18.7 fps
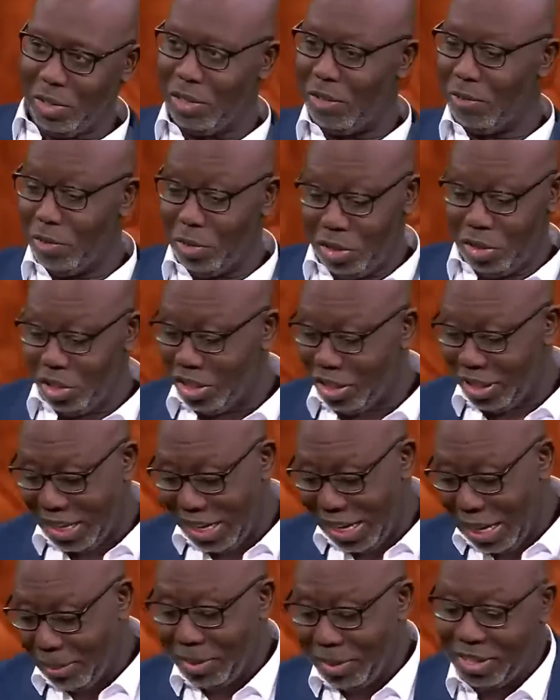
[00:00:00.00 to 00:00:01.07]
at the footage, he
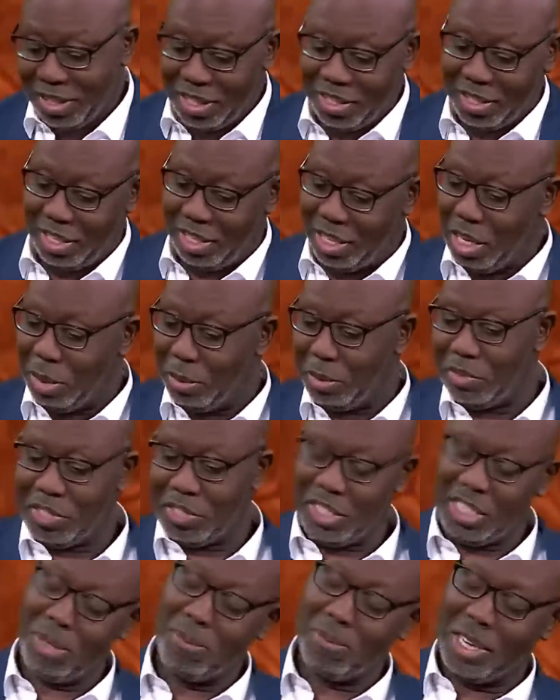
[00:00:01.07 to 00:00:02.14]
collapses into the arms of his
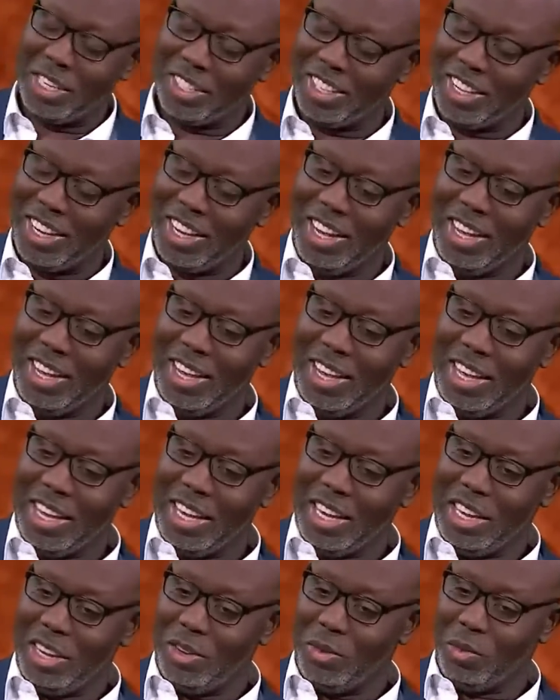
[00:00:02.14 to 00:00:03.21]
teammates.
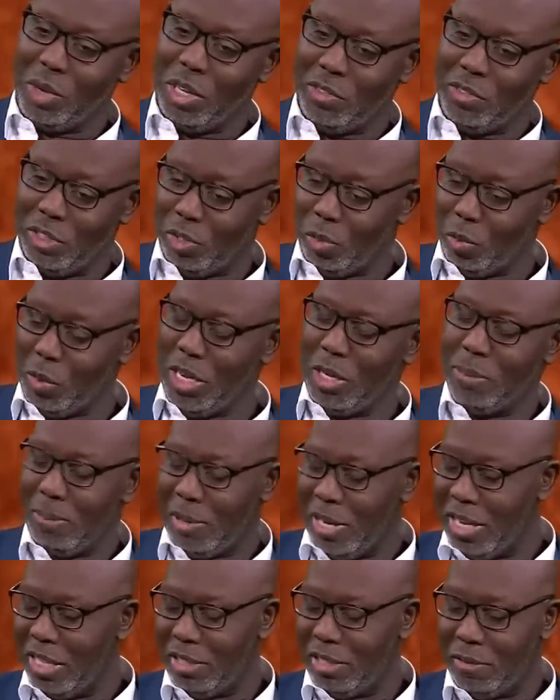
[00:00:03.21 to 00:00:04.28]
And one of the Sweden
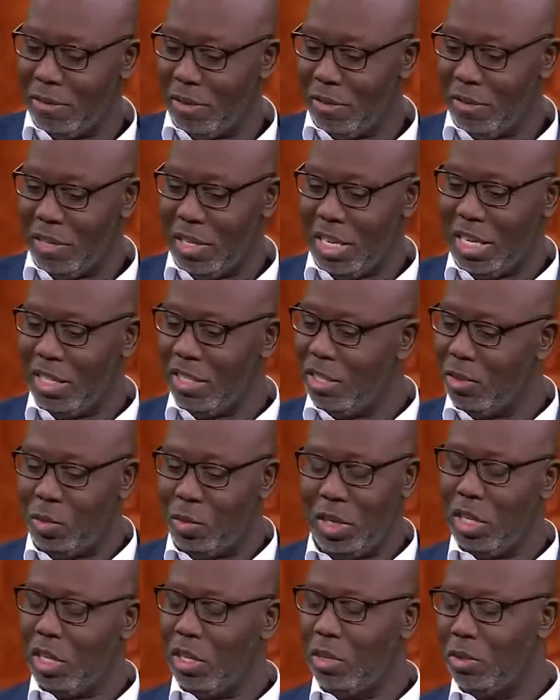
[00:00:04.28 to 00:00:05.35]
players in '58 says,
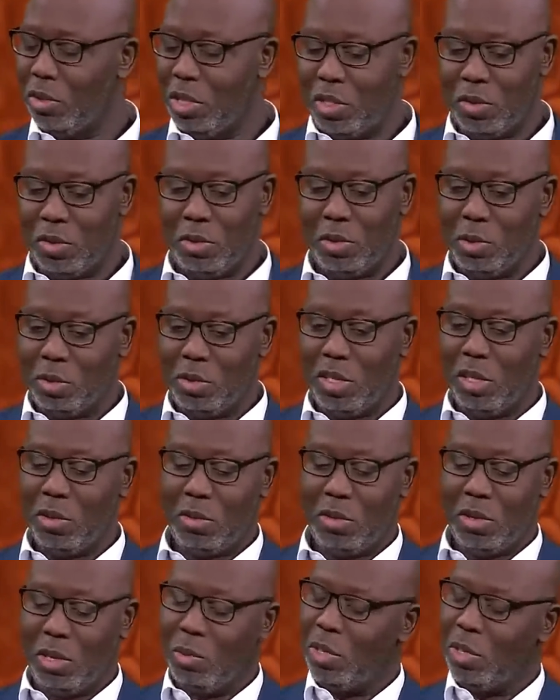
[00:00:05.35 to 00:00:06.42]
one of the goals he scored was so
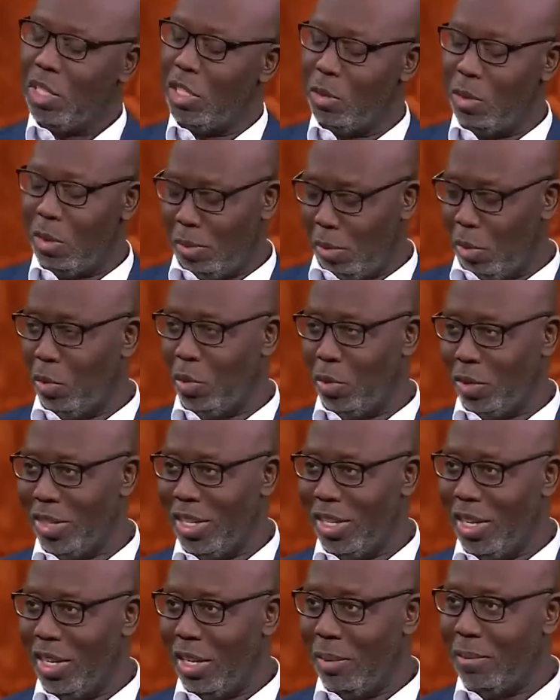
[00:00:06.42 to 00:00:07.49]
good, I wanted to applaud.
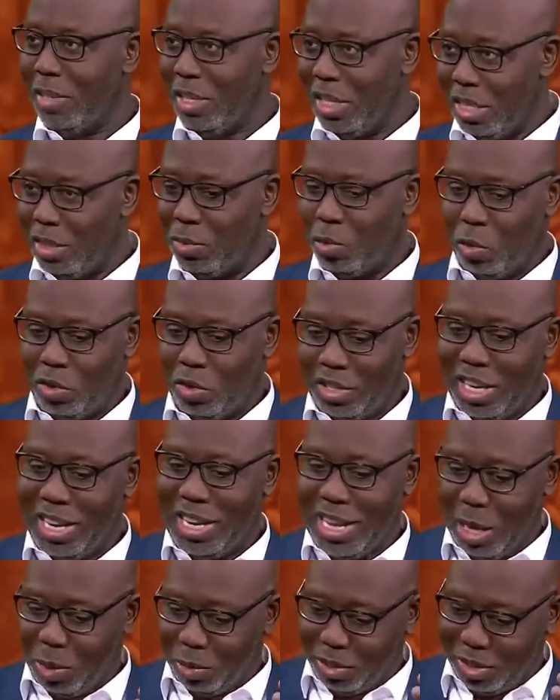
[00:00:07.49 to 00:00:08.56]
I mean, this was an
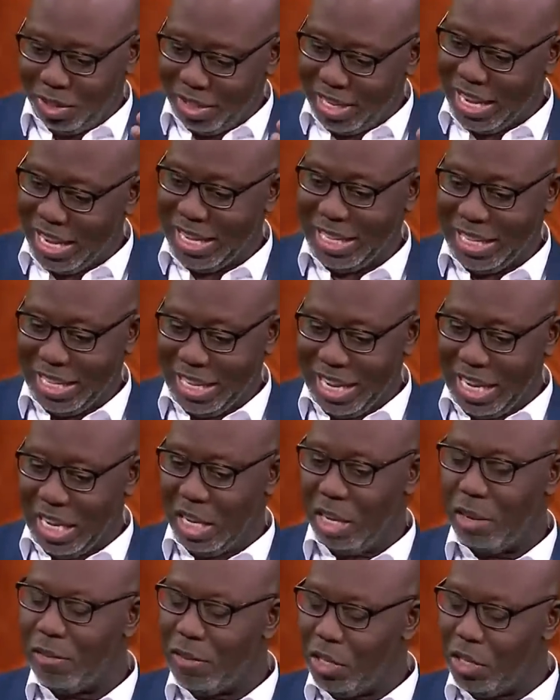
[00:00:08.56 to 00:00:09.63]
outstanding
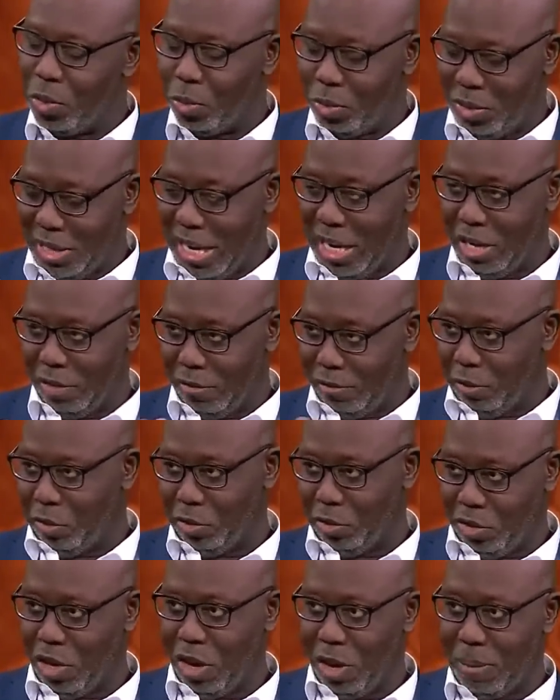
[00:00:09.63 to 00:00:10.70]
individual talent, full
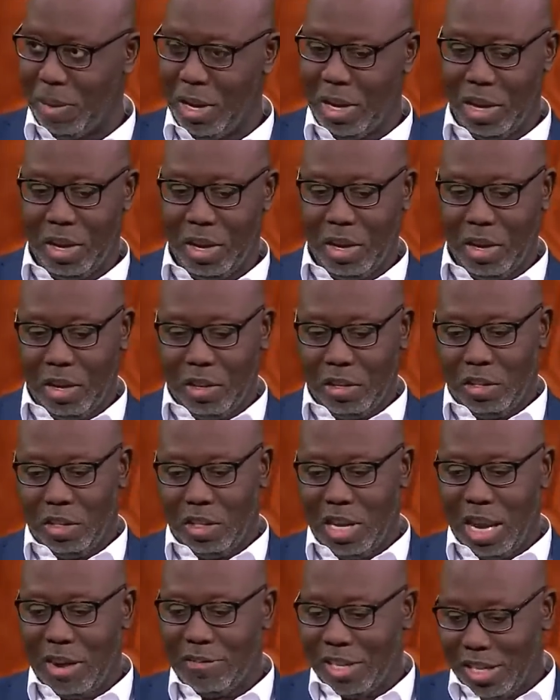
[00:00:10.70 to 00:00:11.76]
stop.
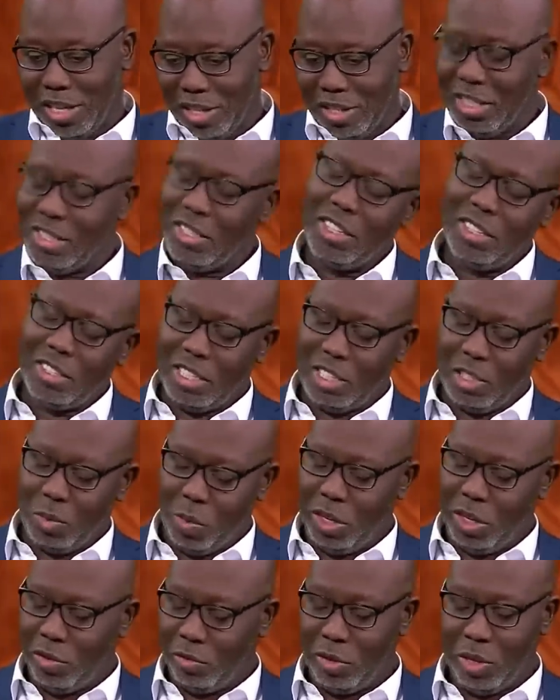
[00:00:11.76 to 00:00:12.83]
To have the consistency to
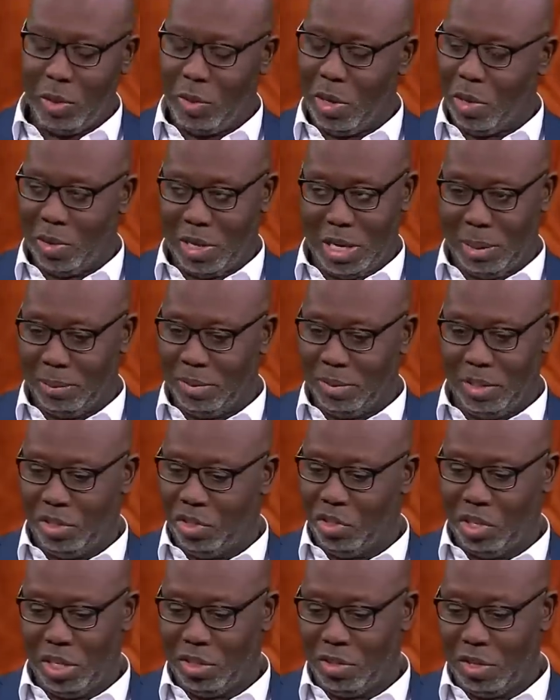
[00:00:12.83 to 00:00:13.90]
win 3 World Cups is
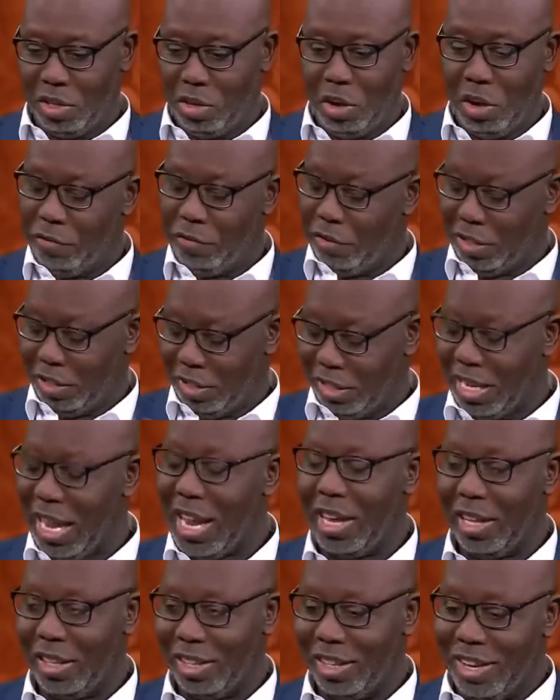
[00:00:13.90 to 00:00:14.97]
just off the
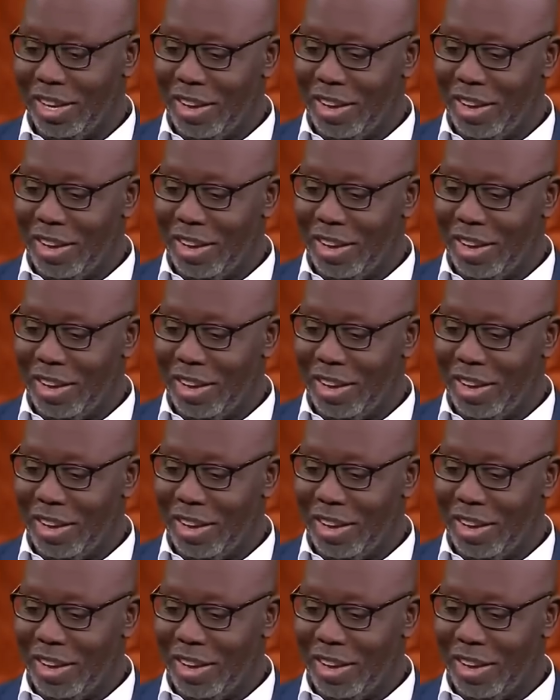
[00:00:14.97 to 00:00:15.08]
scale.